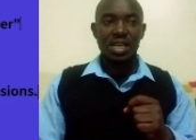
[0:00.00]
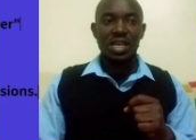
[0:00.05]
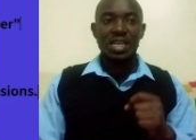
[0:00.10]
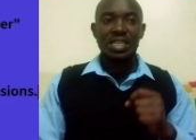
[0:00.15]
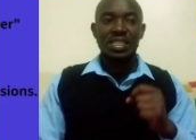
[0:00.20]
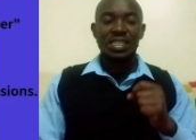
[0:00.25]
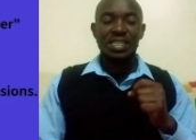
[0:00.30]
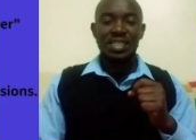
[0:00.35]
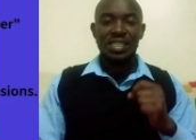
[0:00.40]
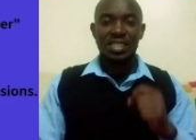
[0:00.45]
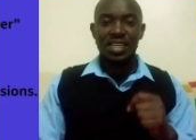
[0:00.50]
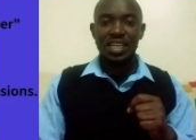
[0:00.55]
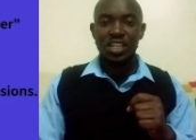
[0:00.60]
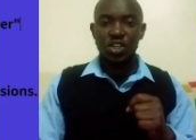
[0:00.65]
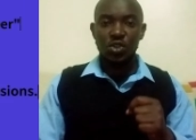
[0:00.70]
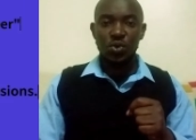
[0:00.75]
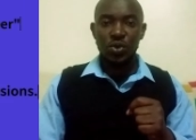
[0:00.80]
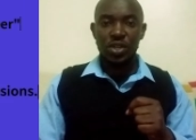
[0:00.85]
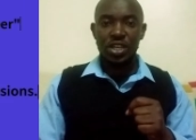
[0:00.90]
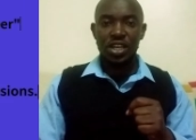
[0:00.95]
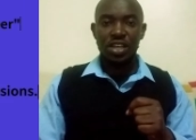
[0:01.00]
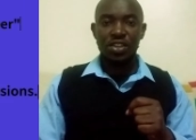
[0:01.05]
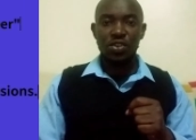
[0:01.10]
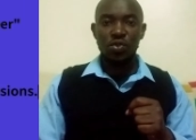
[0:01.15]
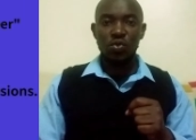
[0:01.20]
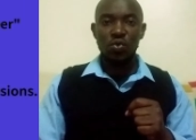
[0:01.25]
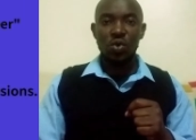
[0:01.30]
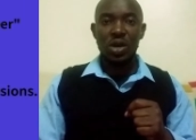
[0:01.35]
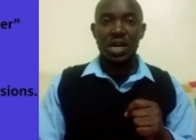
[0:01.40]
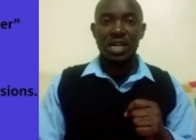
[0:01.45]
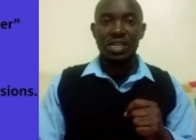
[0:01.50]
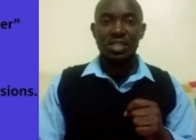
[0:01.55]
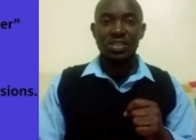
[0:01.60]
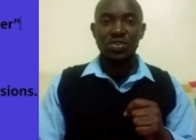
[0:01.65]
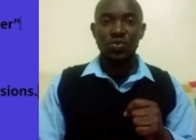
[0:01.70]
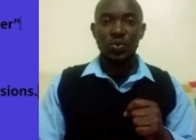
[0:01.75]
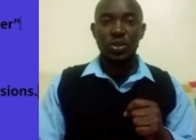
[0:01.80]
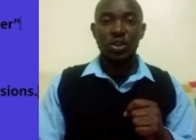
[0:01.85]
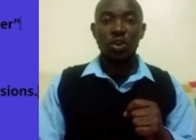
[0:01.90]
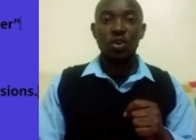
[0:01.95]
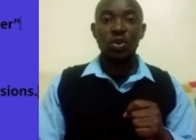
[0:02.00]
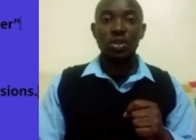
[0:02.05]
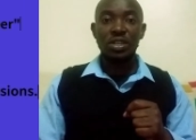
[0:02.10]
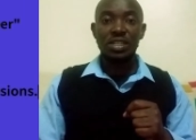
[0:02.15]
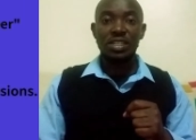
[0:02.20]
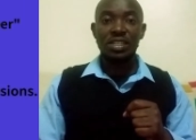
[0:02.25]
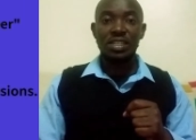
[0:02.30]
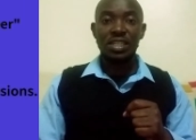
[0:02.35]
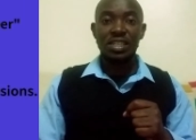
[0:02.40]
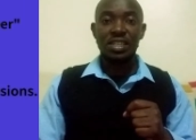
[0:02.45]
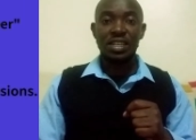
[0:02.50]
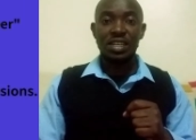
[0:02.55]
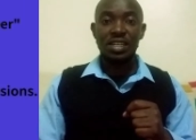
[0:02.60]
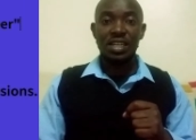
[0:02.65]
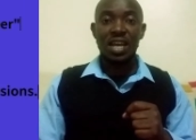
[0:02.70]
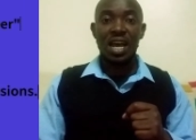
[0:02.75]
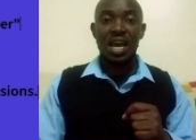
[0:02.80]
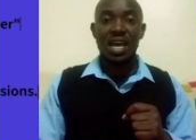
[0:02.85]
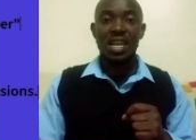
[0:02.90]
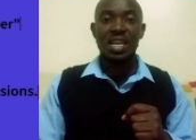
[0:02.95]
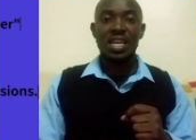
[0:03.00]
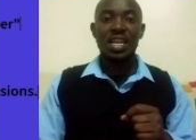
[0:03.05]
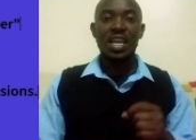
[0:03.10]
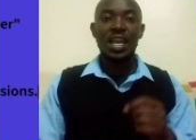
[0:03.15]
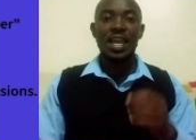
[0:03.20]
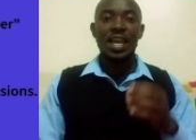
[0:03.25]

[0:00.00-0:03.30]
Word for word: Seek to hear the words, "When all is said and done,